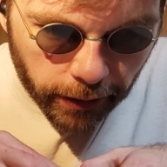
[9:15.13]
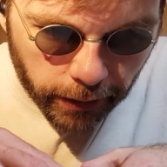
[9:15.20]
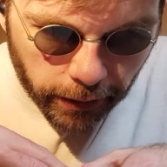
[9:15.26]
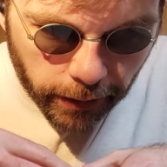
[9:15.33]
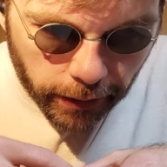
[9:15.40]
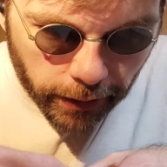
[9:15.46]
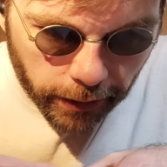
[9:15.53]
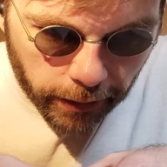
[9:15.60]

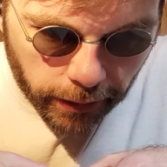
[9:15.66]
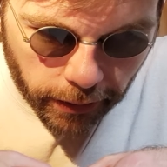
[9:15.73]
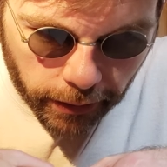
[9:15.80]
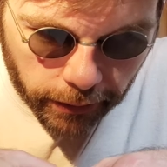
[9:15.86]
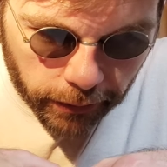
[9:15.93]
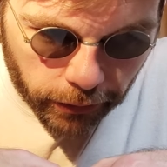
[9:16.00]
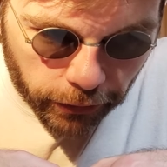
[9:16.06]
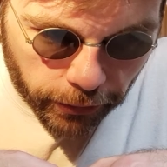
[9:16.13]

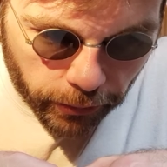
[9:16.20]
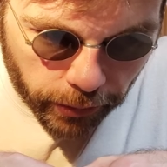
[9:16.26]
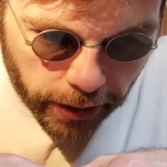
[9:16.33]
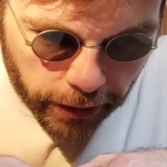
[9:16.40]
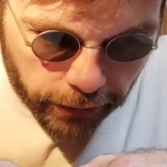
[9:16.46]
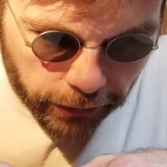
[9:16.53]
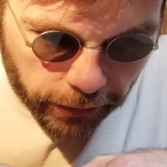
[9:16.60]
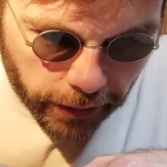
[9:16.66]
And there's a way
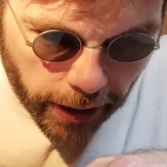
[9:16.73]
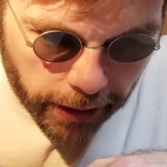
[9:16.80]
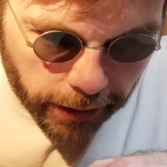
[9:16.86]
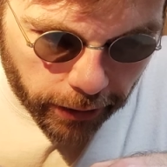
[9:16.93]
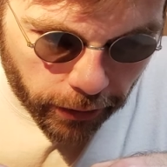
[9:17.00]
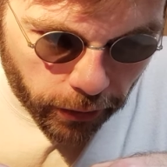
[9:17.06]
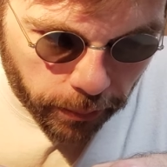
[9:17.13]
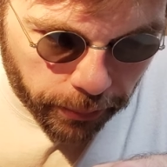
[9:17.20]
to slide it
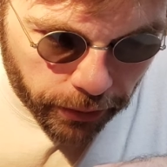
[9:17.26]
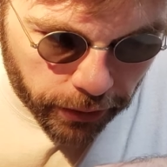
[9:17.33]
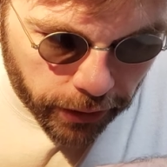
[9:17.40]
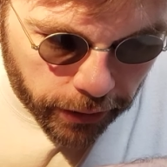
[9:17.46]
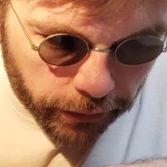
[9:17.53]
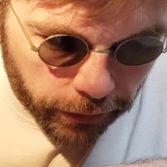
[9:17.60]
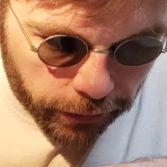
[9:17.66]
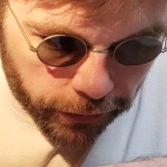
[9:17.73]
open,
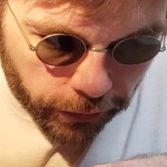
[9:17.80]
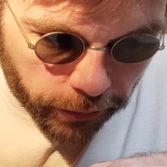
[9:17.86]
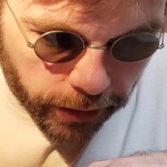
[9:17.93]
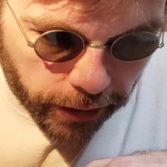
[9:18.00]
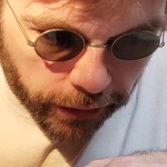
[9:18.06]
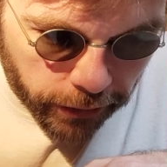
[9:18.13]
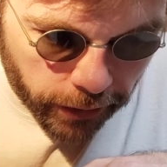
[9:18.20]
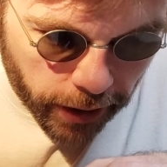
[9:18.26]
and there's a
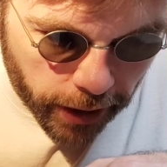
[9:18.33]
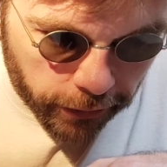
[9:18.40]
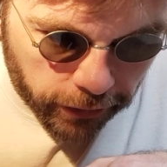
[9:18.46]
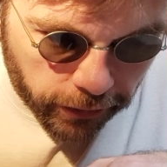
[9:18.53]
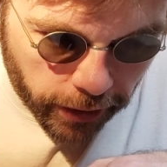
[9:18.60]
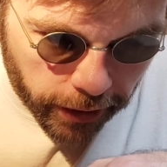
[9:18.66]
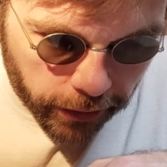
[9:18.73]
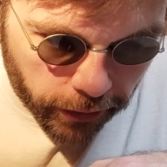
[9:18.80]
way to not
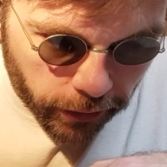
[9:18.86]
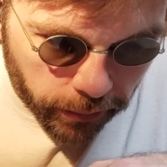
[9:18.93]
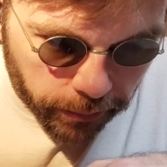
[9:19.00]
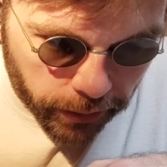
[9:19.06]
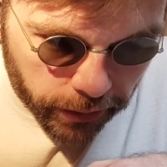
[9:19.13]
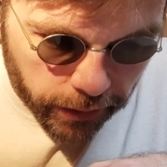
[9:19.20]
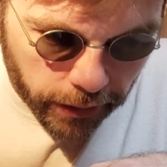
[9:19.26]
slide it open.